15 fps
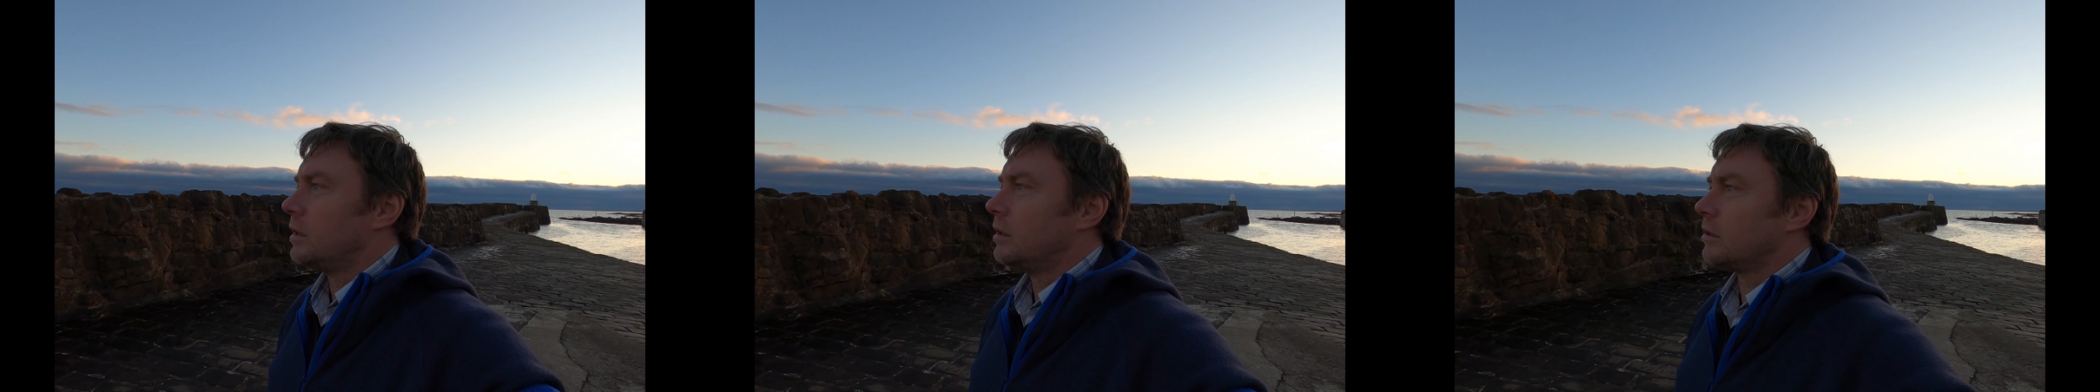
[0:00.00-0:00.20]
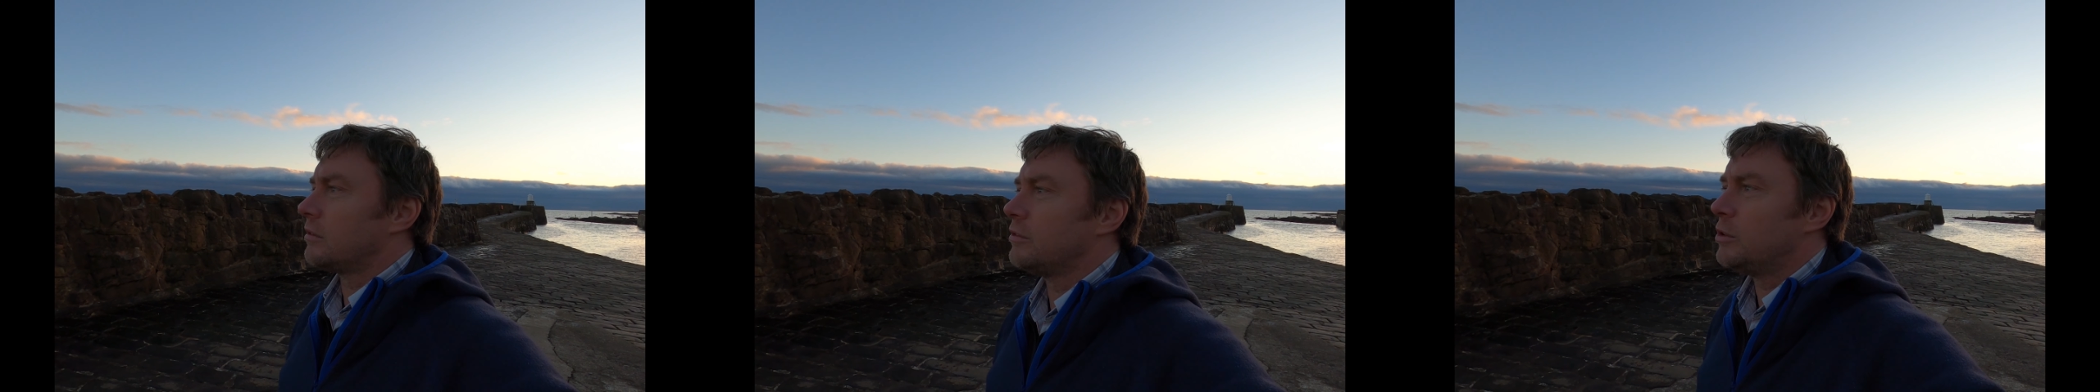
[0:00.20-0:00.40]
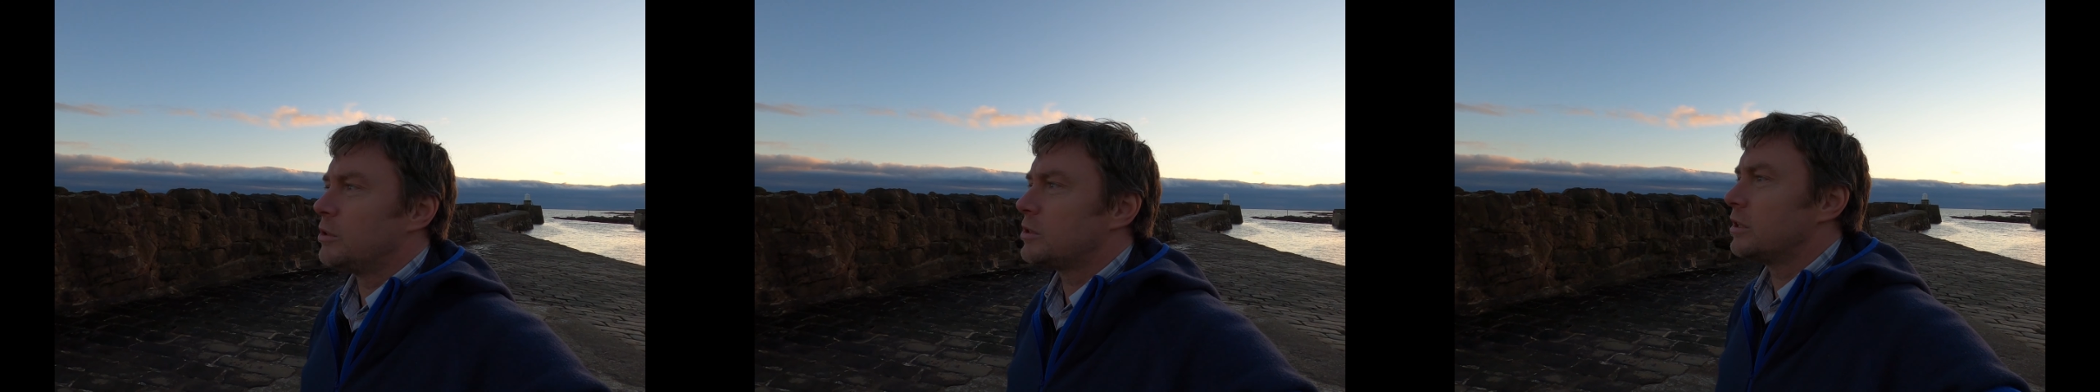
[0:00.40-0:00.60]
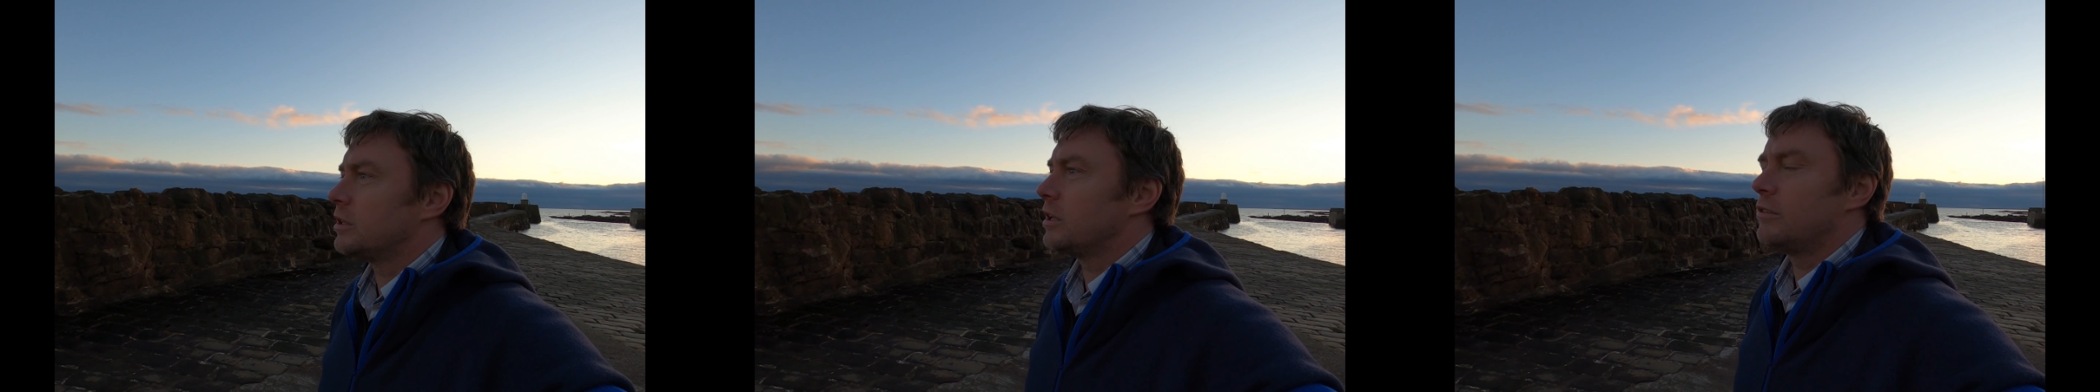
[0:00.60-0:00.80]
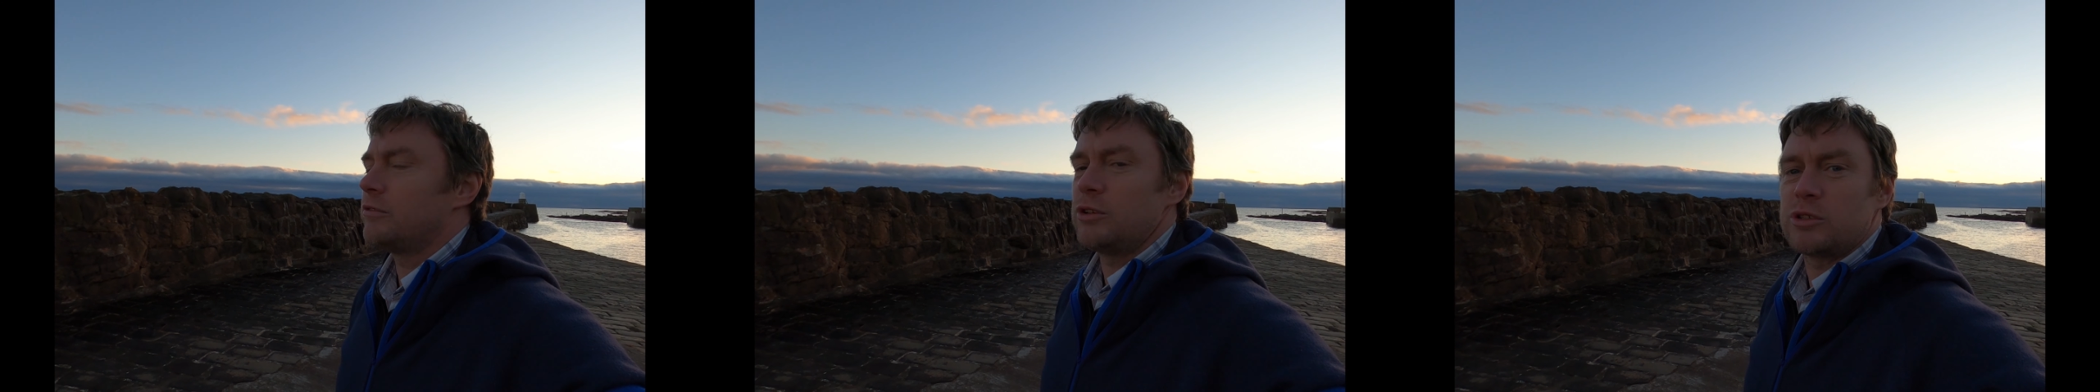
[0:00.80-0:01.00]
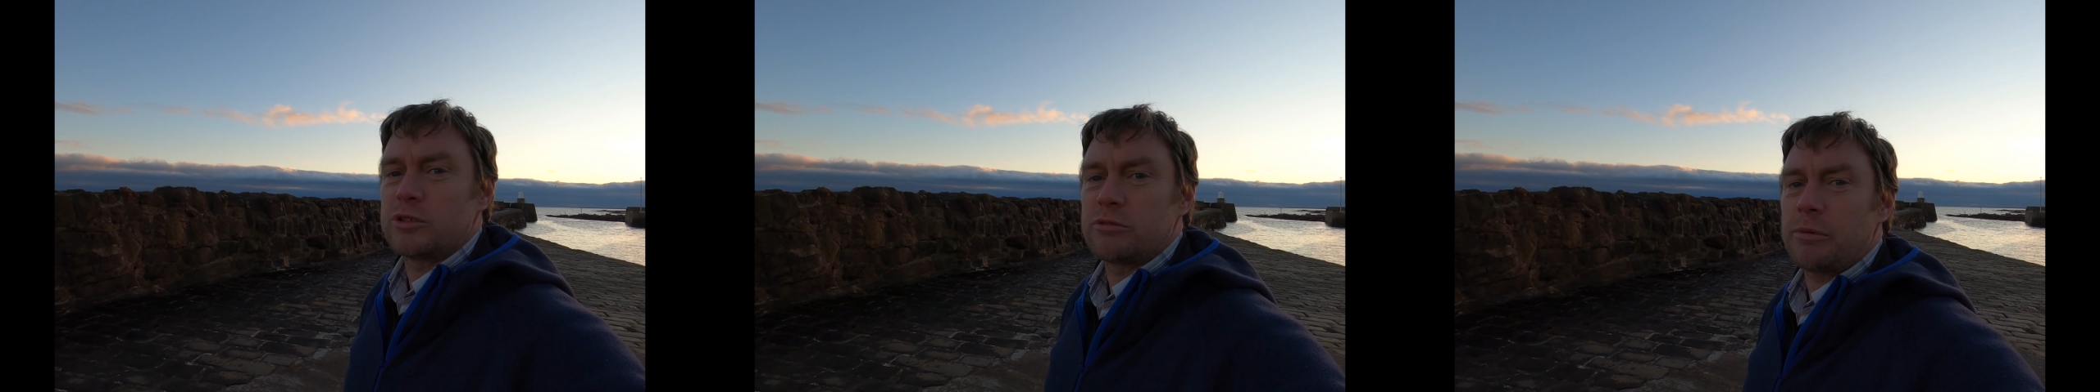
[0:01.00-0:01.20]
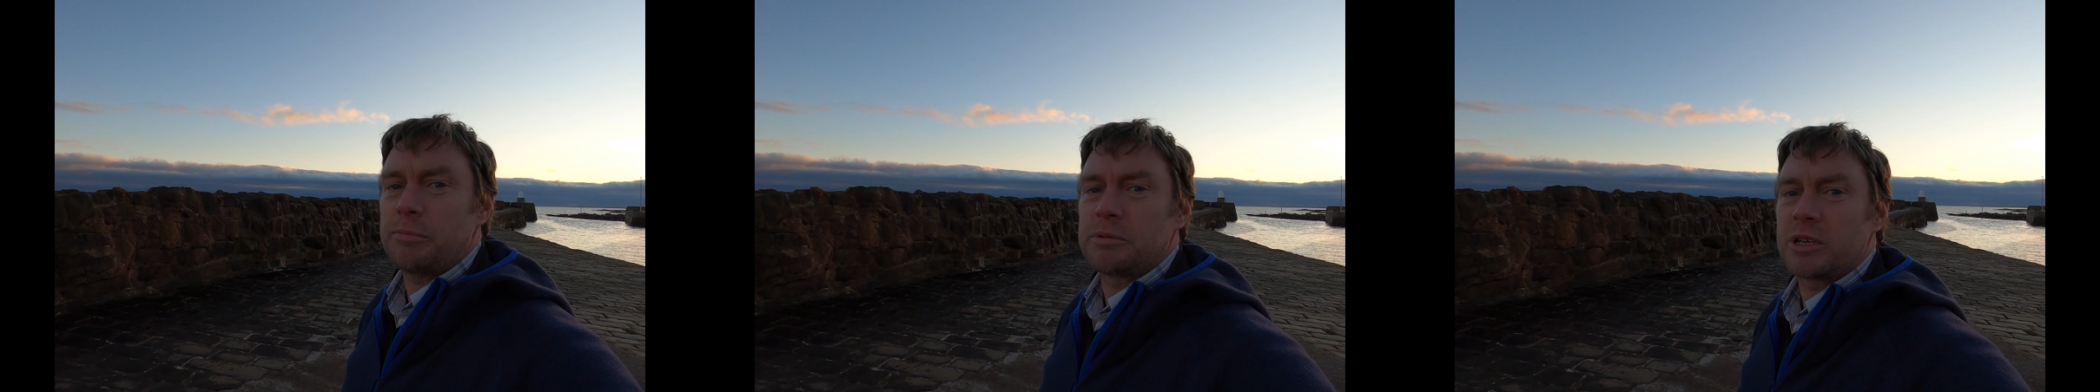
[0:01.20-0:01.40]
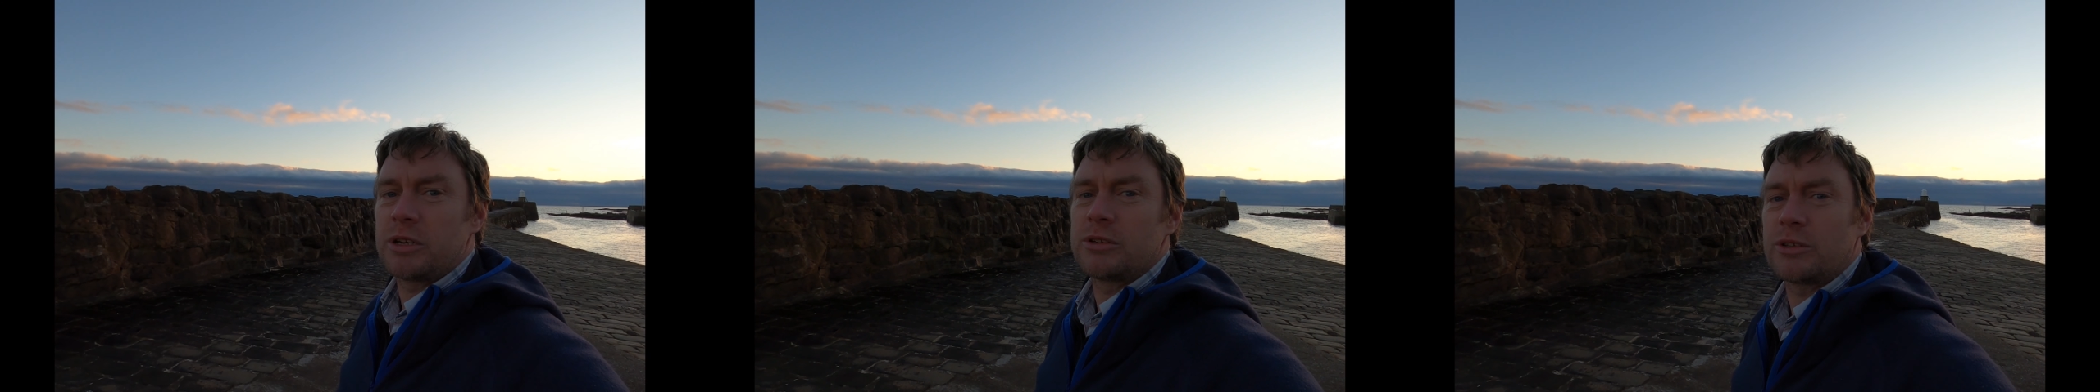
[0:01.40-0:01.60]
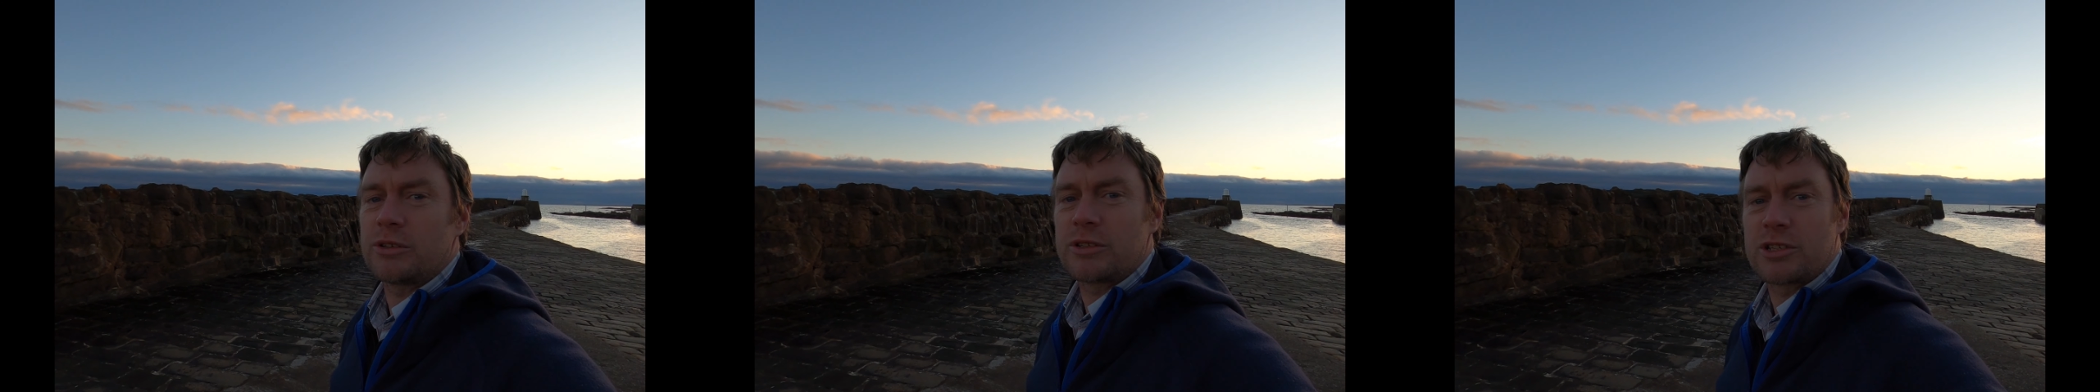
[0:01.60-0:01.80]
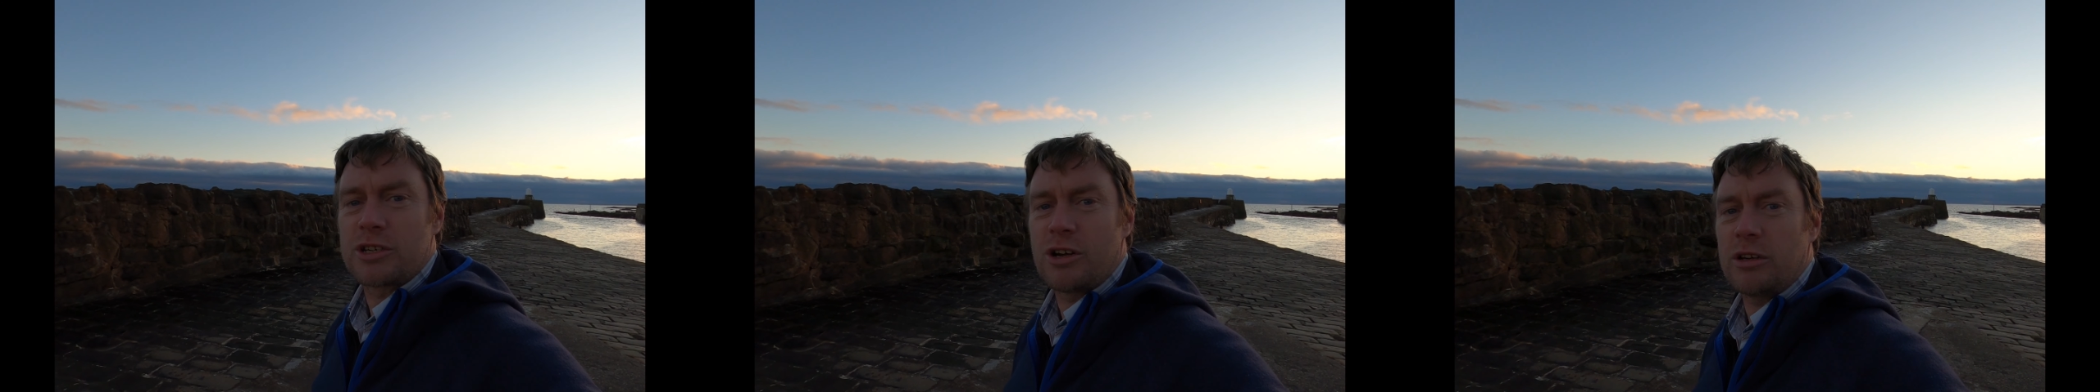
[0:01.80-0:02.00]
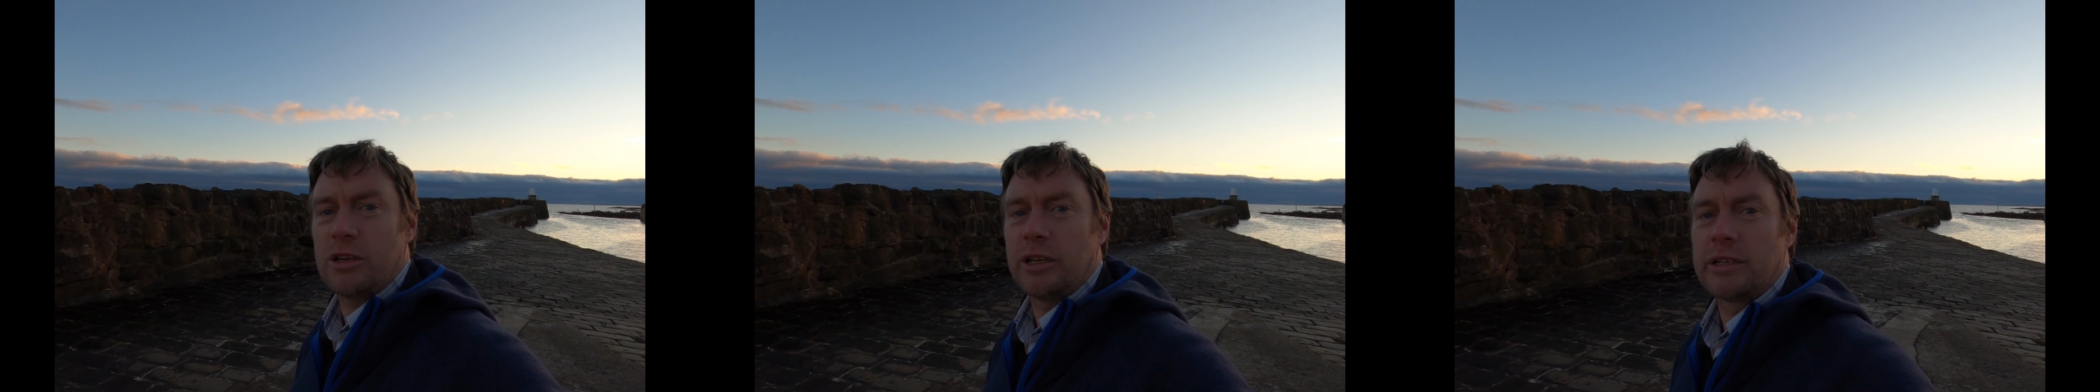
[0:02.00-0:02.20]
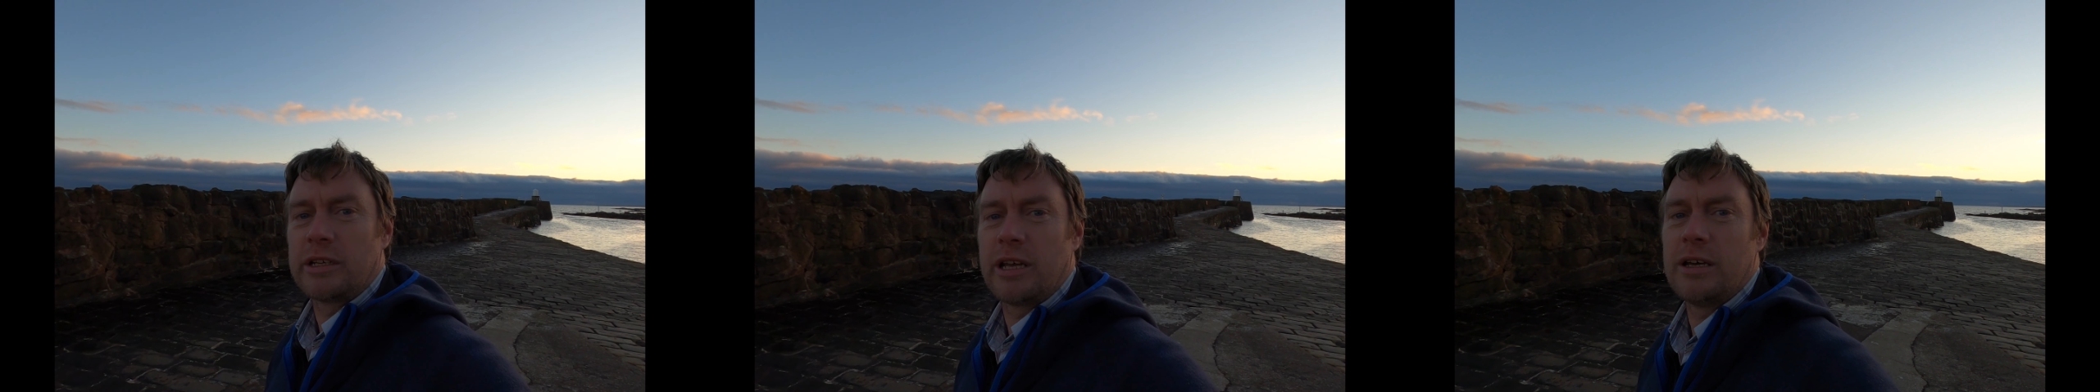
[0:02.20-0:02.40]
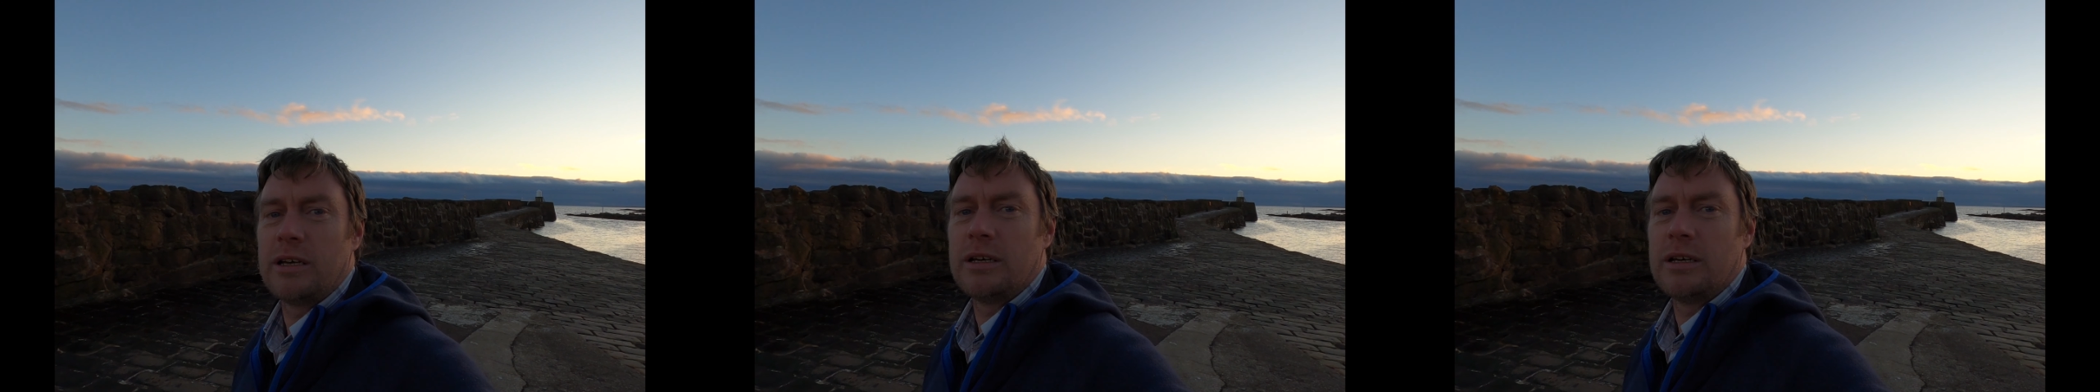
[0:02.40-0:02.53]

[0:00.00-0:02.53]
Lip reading: look forward to future episodes on Scotland.